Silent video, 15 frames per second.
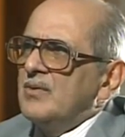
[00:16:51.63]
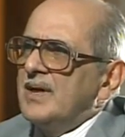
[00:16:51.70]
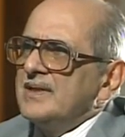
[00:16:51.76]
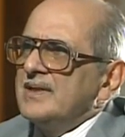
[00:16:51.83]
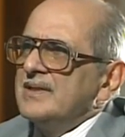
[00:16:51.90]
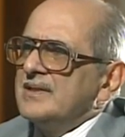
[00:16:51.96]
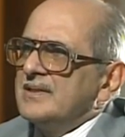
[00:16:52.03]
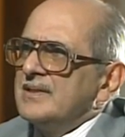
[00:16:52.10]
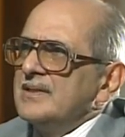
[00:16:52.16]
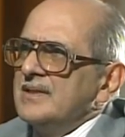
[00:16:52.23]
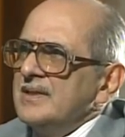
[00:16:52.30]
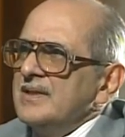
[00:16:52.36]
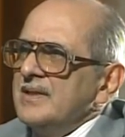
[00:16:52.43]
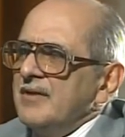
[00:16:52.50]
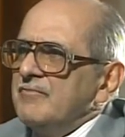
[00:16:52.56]
I think
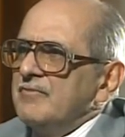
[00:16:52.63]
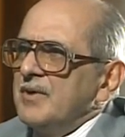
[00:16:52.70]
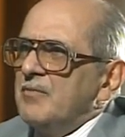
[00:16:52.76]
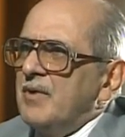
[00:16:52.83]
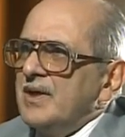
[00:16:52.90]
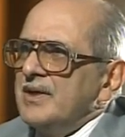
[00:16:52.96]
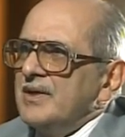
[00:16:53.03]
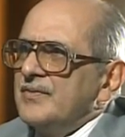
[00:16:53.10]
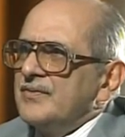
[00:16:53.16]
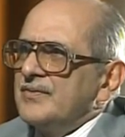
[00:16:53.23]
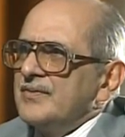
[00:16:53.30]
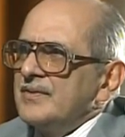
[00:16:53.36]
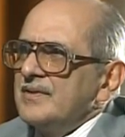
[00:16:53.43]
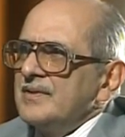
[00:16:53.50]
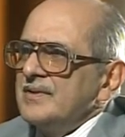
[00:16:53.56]
everyone
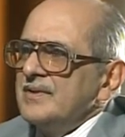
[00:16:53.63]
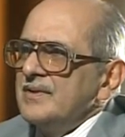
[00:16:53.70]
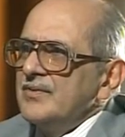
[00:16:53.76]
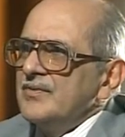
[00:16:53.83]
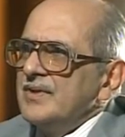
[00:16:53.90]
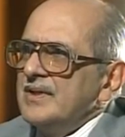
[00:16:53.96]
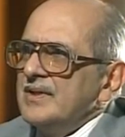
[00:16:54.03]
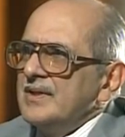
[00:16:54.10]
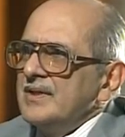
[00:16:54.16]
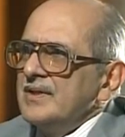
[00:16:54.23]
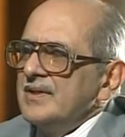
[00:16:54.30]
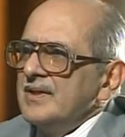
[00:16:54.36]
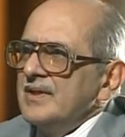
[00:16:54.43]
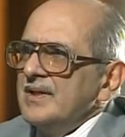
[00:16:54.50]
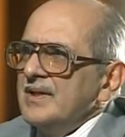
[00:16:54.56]
is, you see,
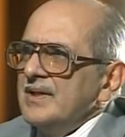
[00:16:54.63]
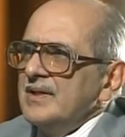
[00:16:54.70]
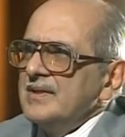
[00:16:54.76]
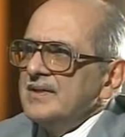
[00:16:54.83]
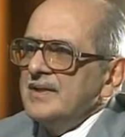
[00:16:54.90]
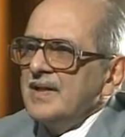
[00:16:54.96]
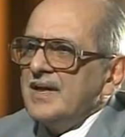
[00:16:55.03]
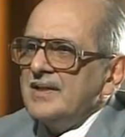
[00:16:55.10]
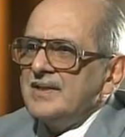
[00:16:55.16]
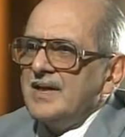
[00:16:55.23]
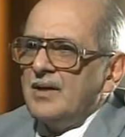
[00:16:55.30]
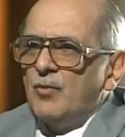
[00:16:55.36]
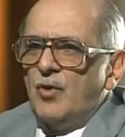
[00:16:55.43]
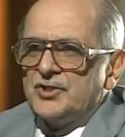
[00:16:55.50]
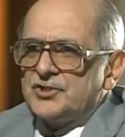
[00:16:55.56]
There
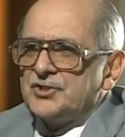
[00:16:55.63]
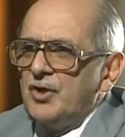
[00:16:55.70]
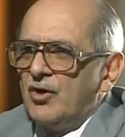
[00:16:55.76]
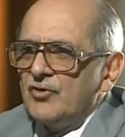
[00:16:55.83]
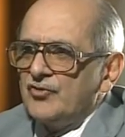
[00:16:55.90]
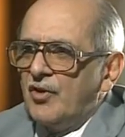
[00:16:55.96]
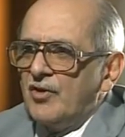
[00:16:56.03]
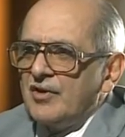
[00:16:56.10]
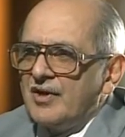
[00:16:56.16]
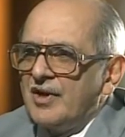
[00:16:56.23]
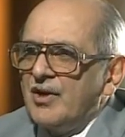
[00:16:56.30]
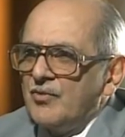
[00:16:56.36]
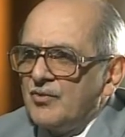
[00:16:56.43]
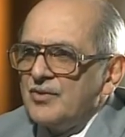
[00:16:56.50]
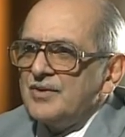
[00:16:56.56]
are watchdogs all
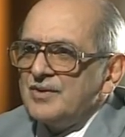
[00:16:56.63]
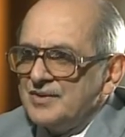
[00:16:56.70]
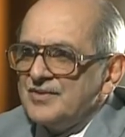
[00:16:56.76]
around.